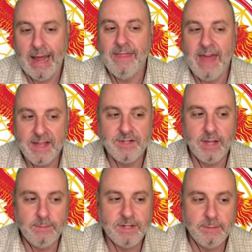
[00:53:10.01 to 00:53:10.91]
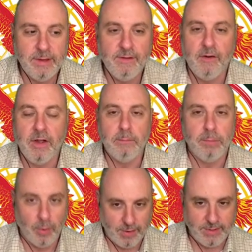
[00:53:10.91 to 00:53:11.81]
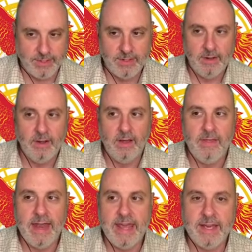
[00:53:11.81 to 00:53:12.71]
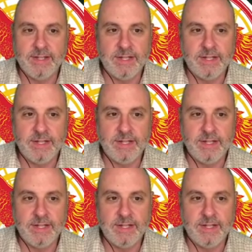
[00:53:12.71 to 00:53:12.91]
and that seems to me very important that he is